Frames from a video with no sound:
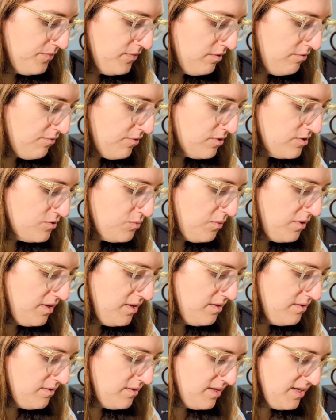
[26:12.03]
The first
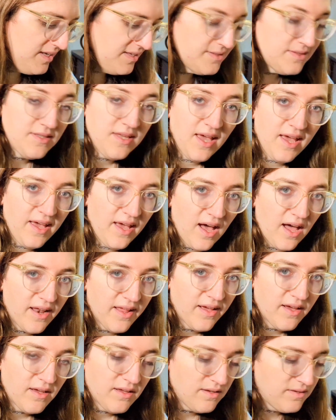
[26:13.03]
one is
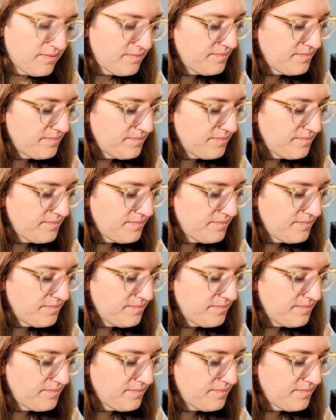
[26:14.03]
chaotic.